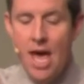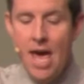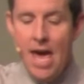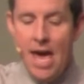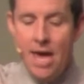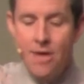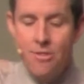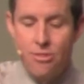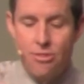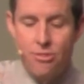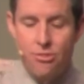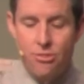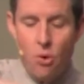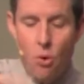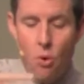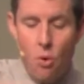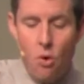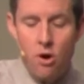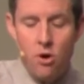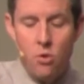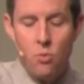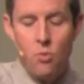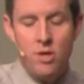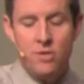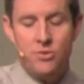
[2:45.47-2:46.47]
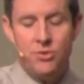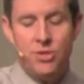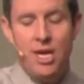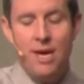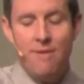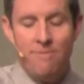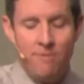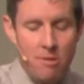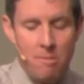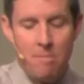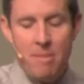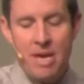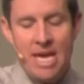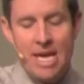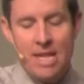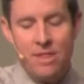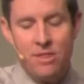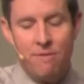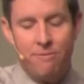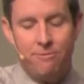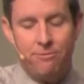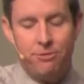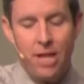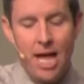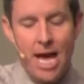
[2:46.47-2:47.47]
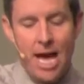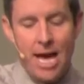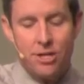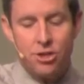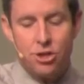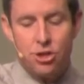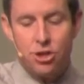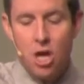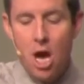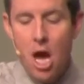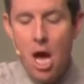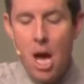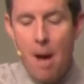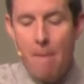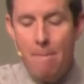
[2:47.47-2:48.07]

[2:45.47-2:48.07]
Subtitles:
a thorn was given me in the flesh,